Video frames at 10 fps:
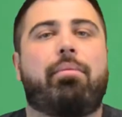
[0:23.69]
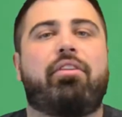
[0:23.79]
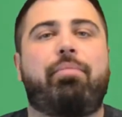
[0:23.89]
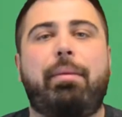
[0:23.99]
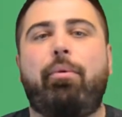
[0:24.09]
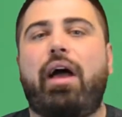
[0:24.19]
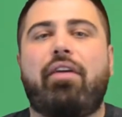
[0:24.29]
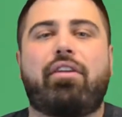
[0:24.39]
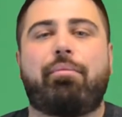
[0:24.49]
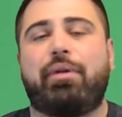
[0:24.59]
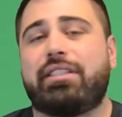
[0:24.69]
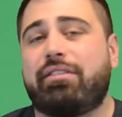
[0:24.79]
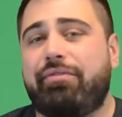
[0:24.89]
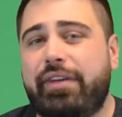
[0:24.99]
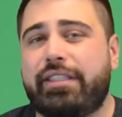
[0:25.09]
But if people have an
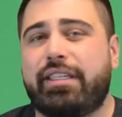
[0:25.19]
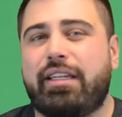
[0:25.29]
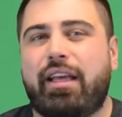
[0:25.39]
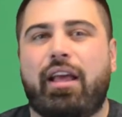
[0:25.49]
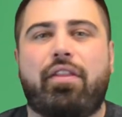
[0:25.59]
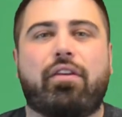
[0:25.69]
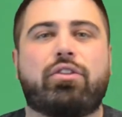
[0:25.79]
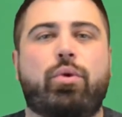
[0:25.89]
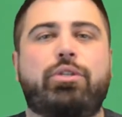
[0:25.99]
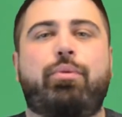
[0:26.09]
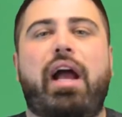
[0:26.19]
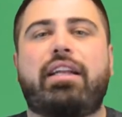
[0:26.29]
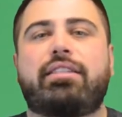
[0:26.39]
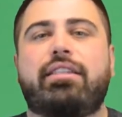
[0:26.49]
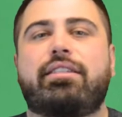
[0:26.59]
unpleasant visit, they'll switch
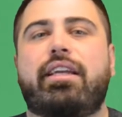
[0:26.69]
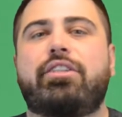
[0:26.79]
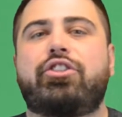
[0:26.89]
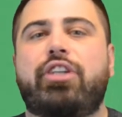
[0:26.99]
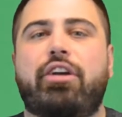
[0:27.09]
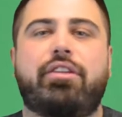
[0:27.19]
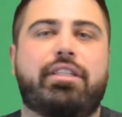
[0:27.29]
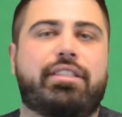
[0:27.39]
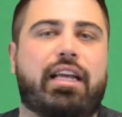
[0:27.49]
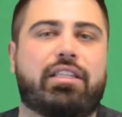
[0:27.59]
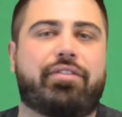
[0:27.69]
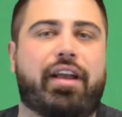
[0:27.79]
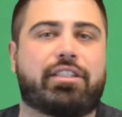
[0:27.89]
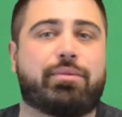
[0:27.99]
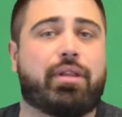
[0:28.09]
practices and share the
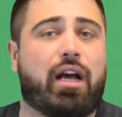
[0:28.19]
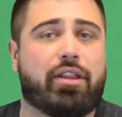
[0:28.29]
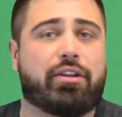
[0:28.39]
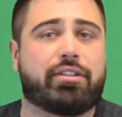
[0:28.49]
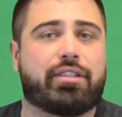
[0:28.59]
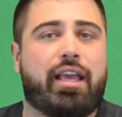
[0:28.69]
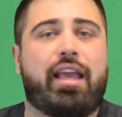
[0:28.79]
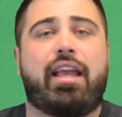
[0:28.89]
dissatisfaction with others.